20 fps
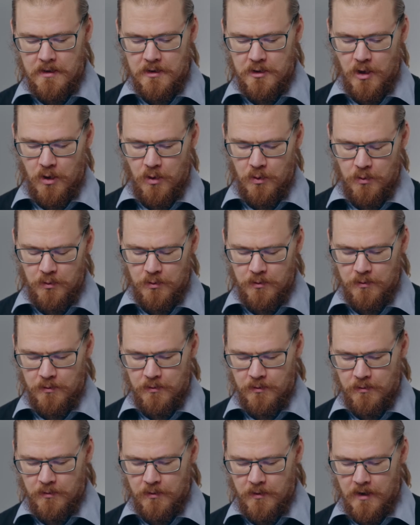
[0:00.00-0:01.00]
So
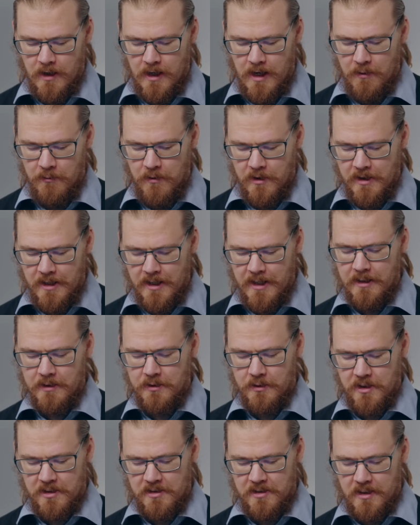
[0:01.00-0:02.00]
I'm very
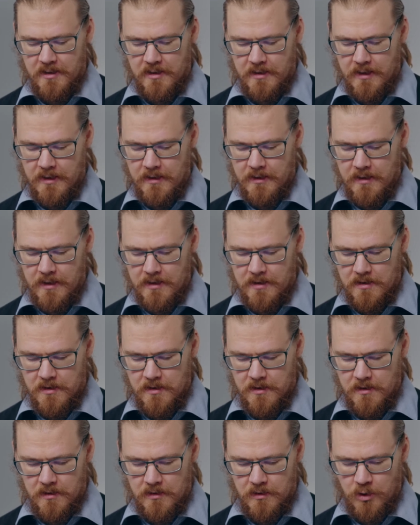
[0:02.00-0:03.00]
interested in this
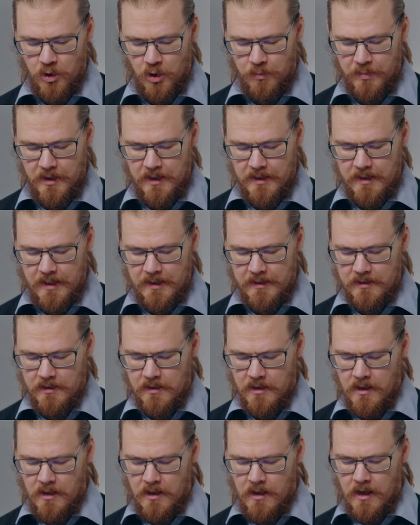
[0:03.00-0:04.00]
topic, and
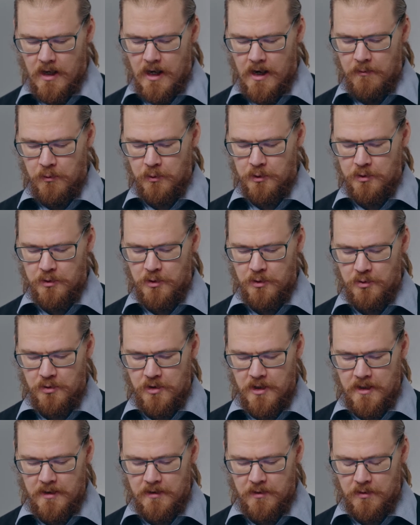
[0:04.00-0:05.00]
how would you
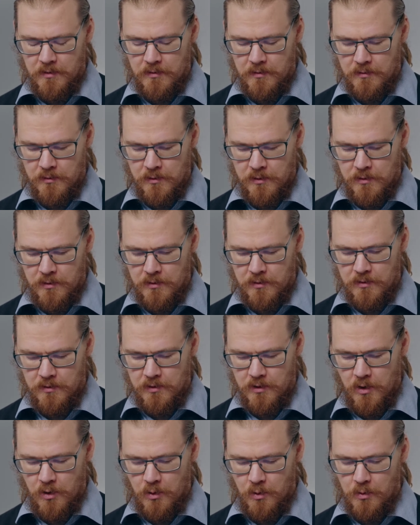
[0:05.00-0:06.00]
see,
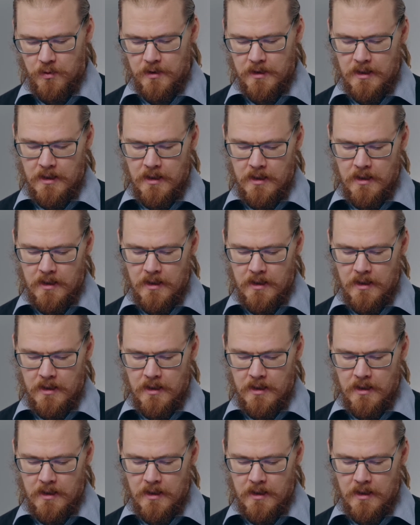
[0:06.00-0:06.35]
so